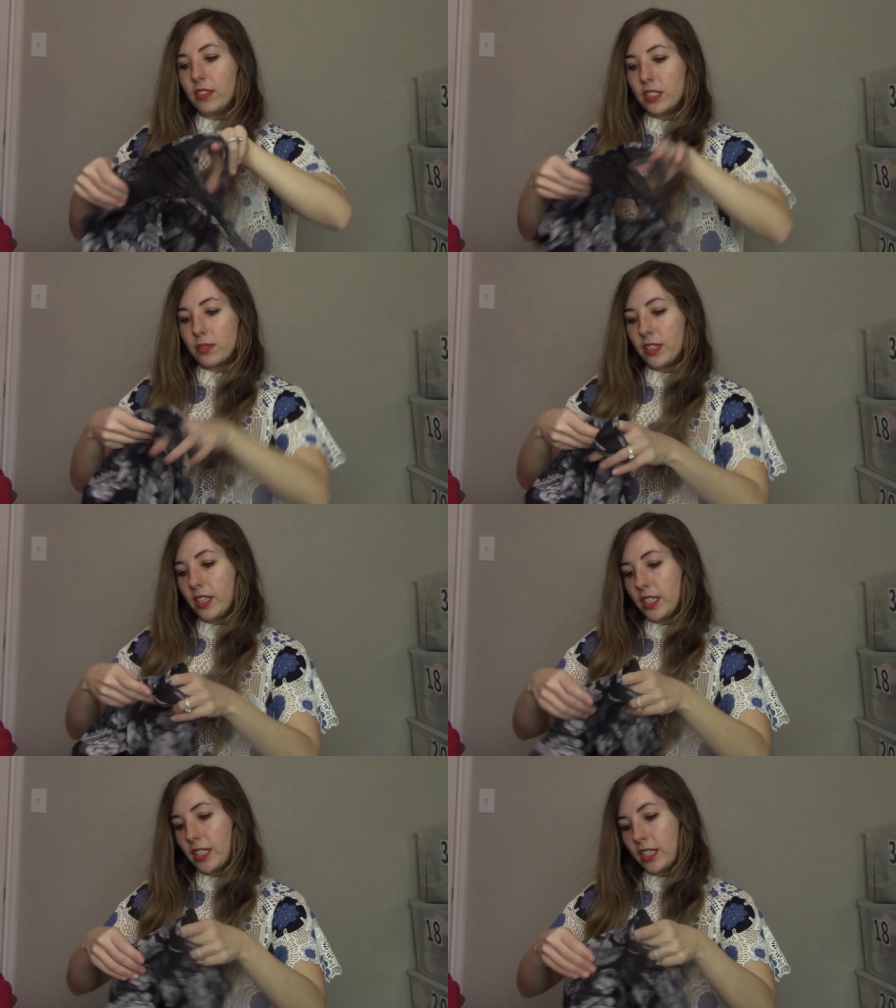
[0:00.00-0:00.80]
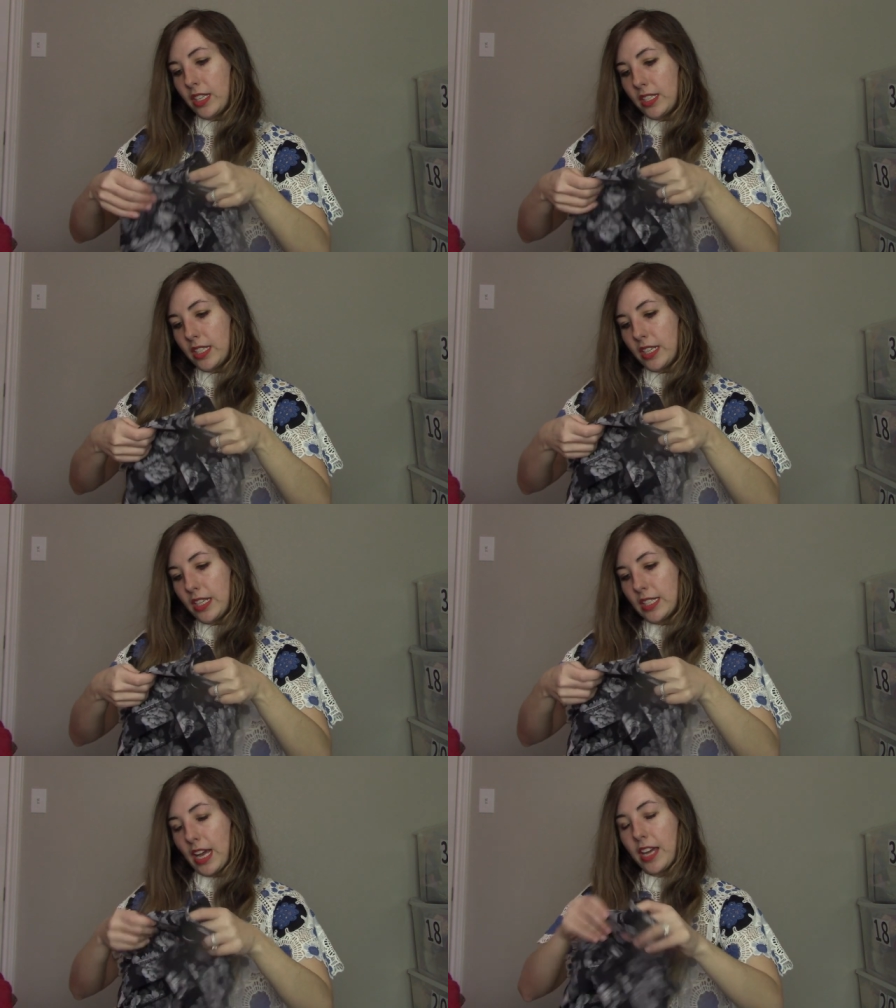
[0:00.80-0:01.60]
this one is in
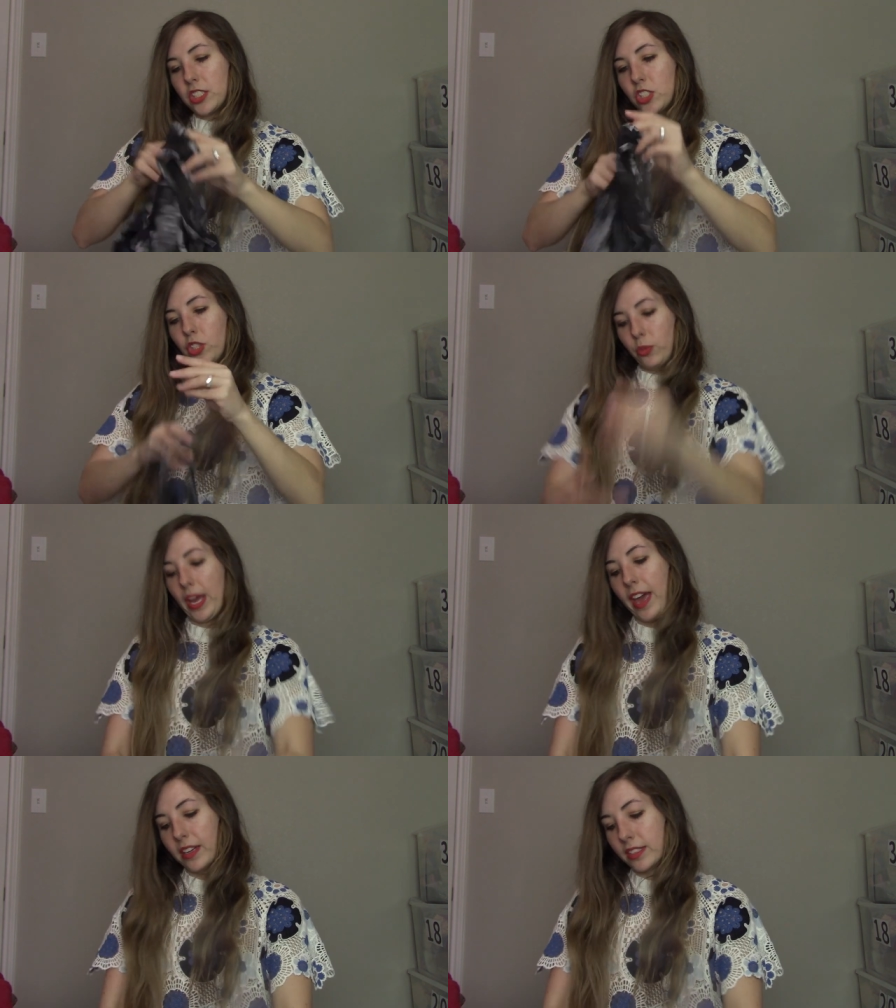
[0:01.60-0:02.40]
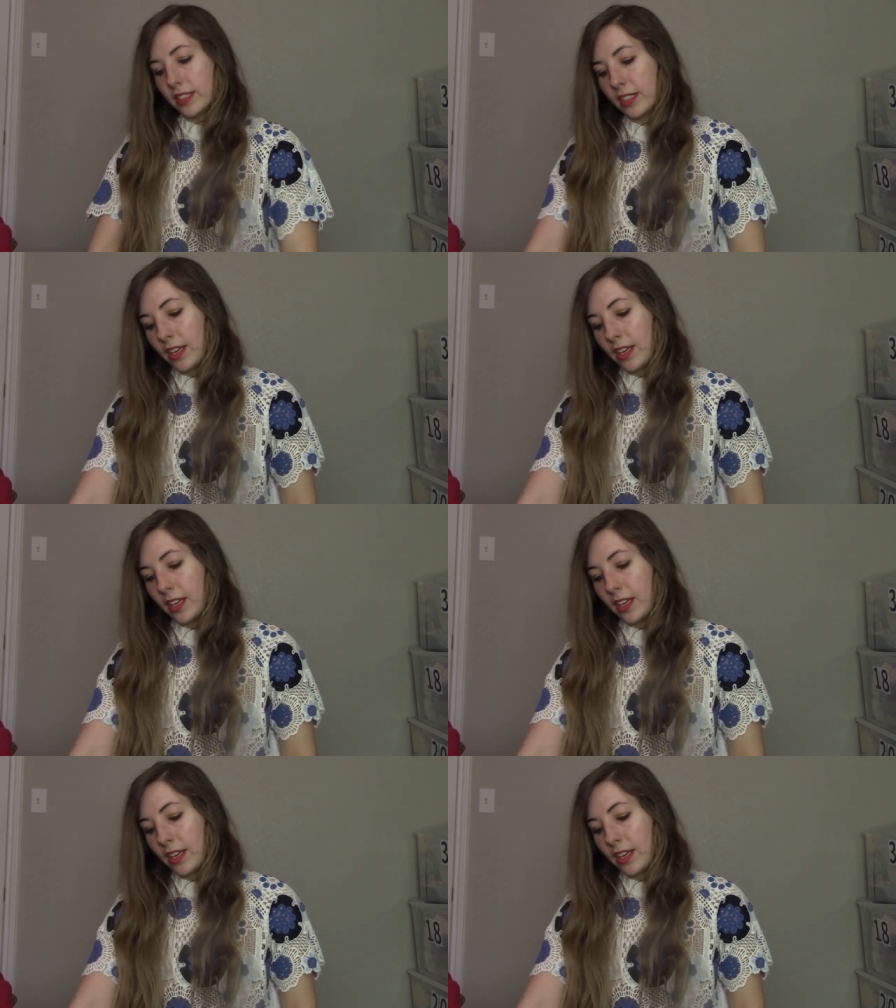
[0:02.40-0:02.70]
a size 2X.